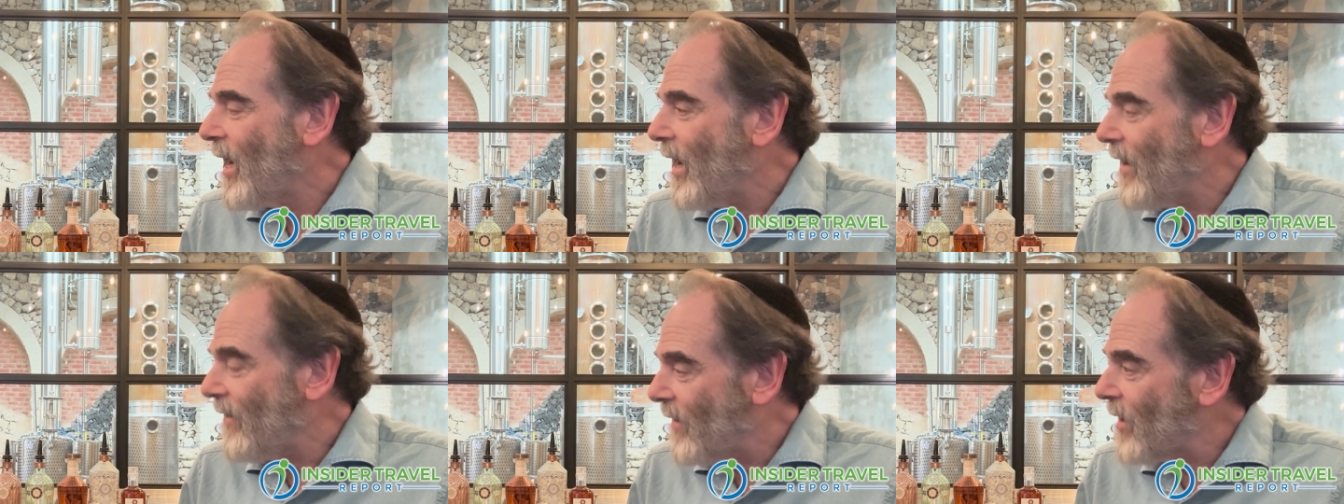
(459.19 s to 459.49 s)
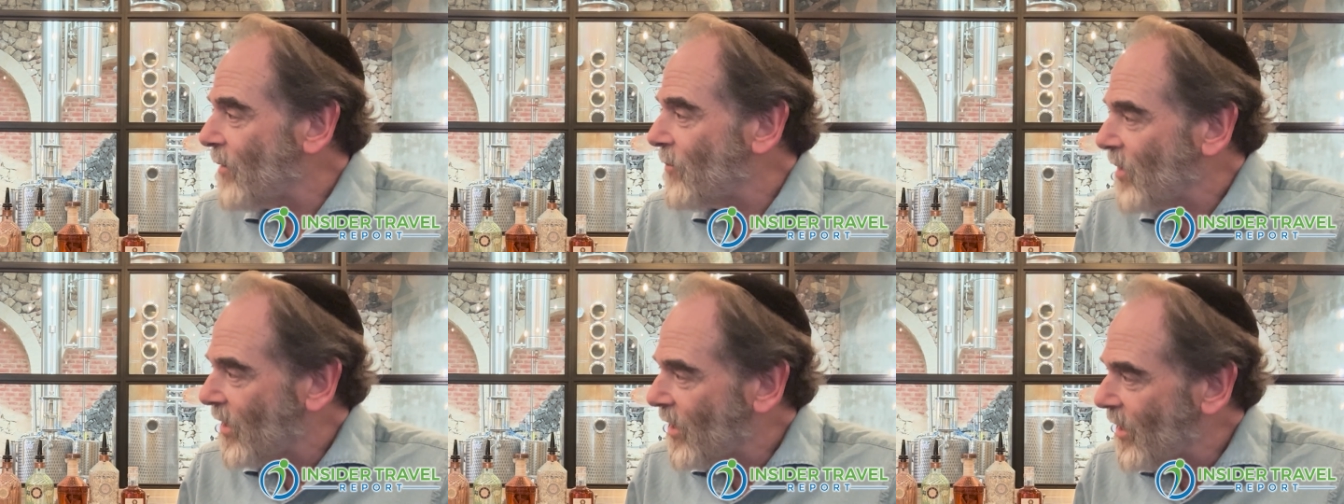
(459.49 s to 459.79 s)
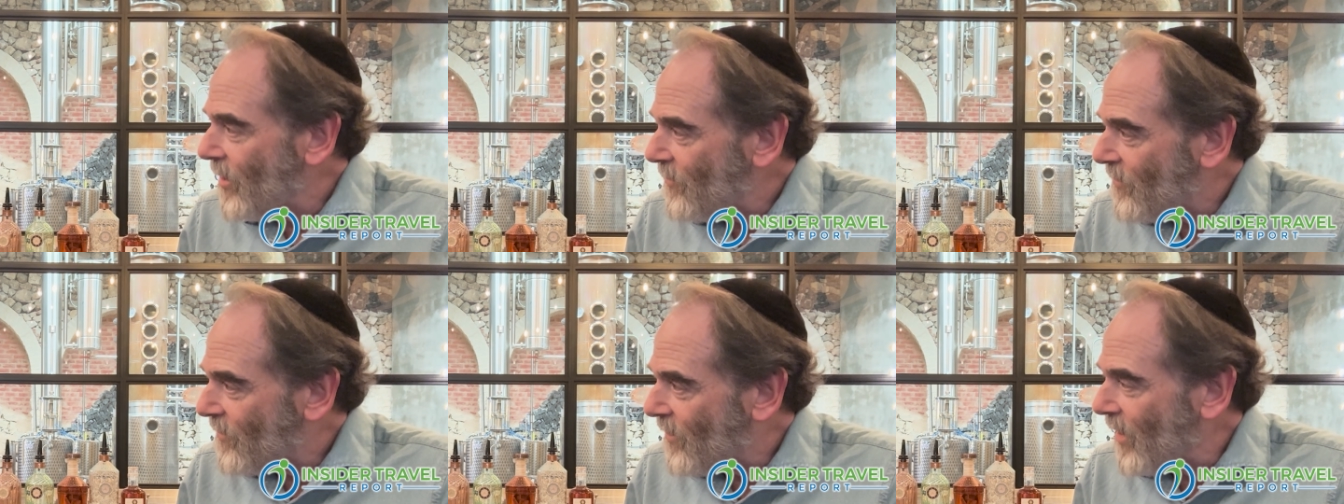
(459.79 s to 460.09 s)
And then I
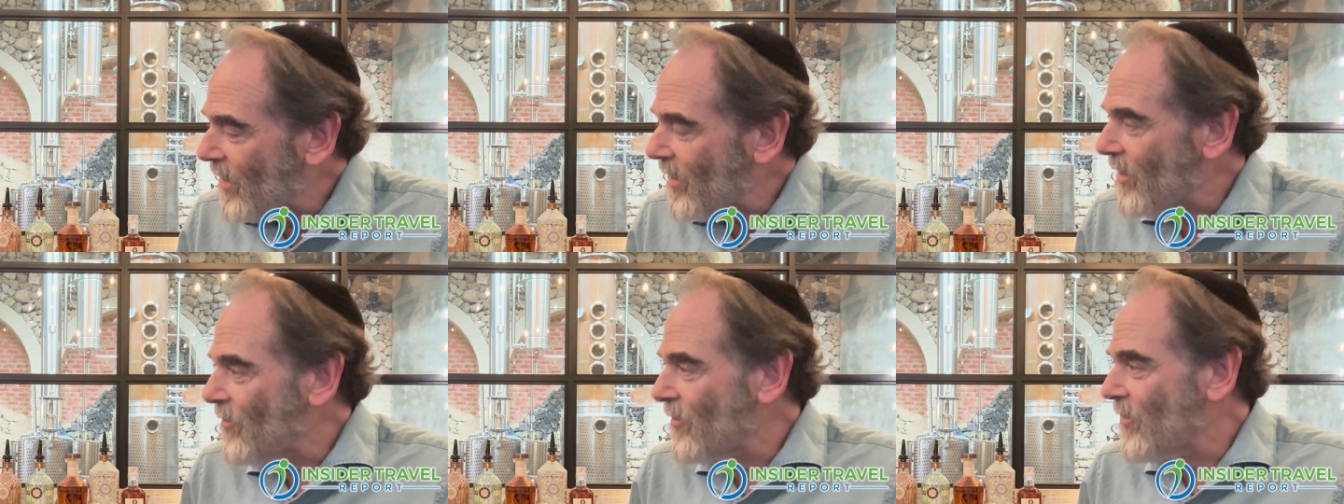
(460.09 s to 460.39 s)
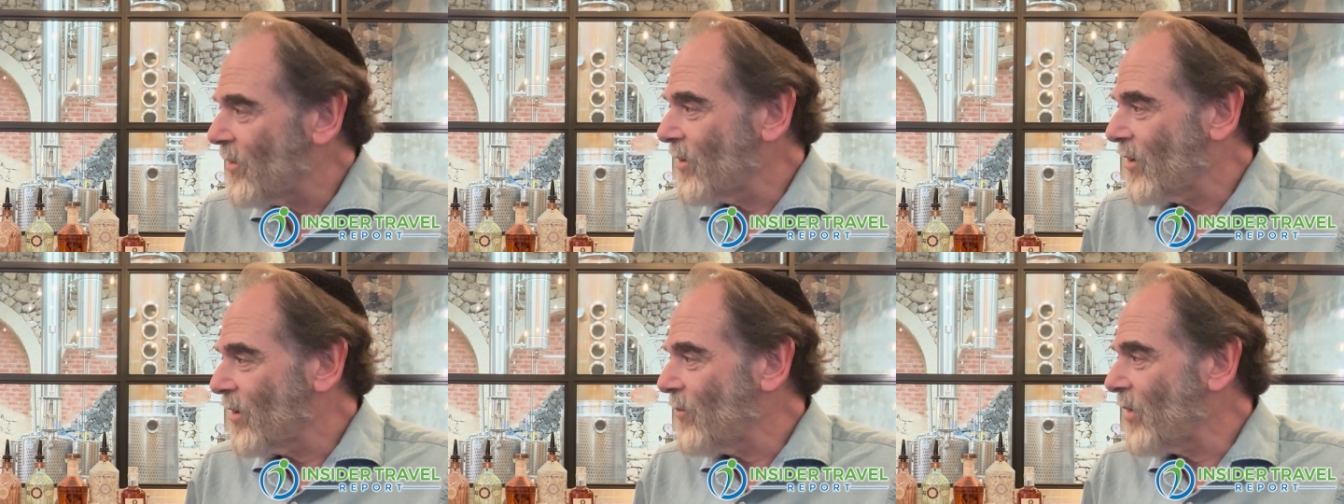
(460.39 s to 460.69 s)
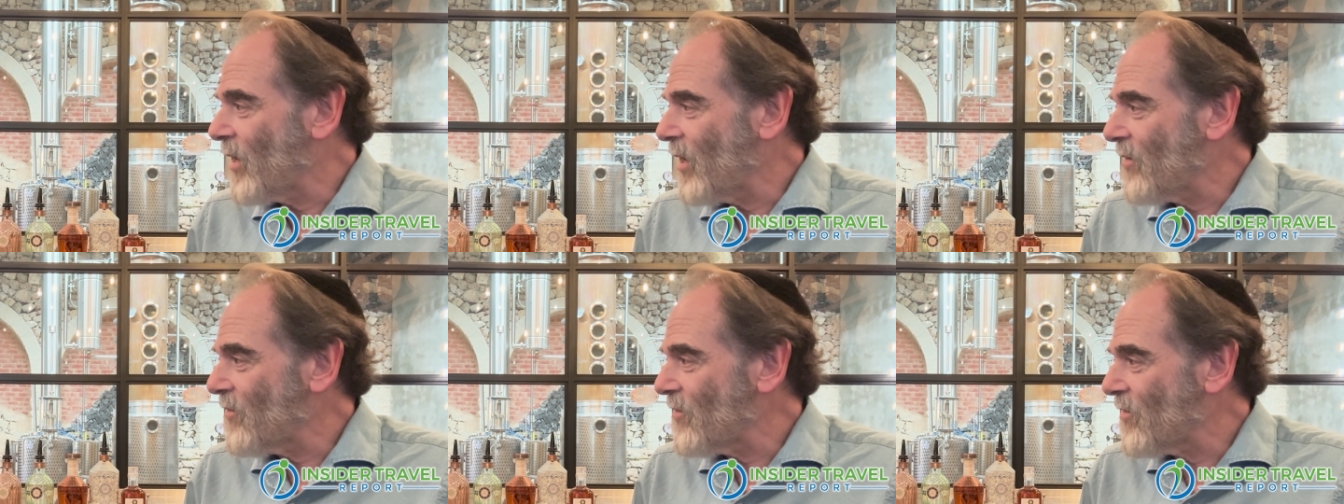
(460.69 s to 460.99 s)
became friendly with the
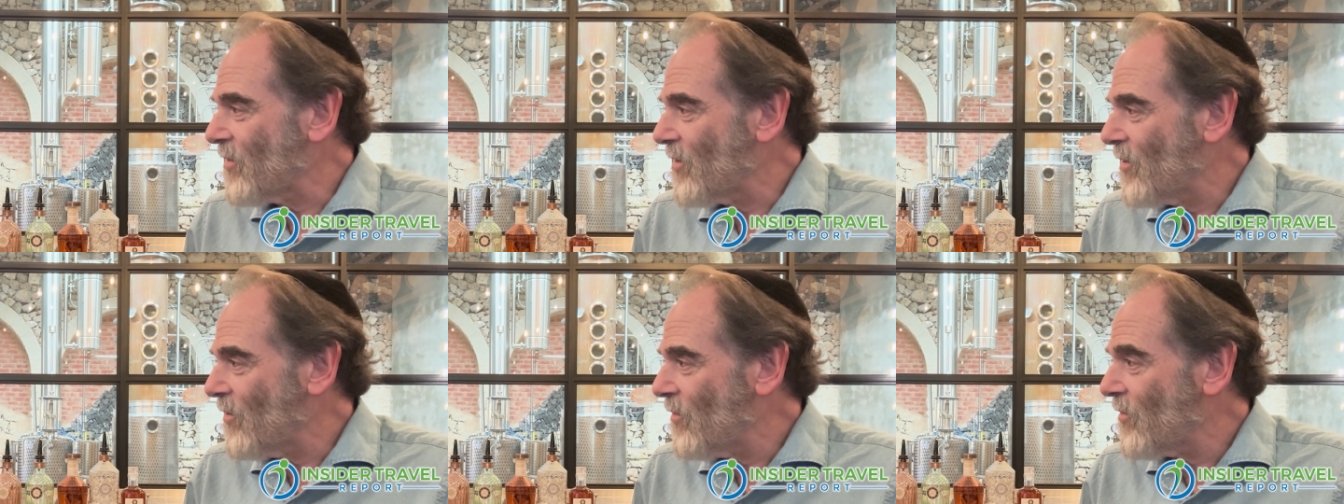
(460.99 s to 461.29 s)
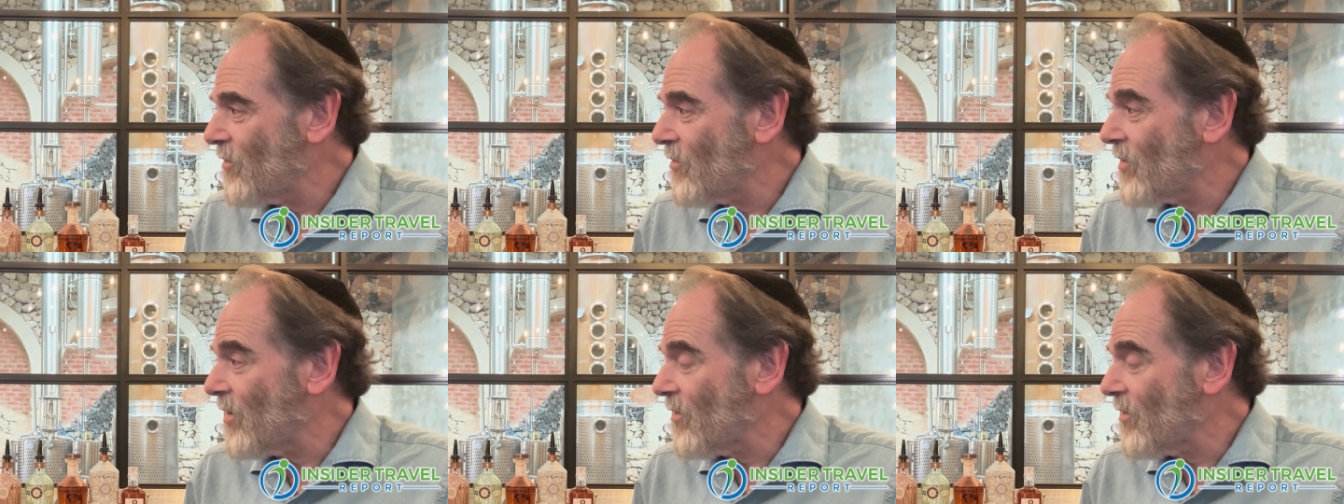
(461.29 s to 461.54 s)
commanders of the units.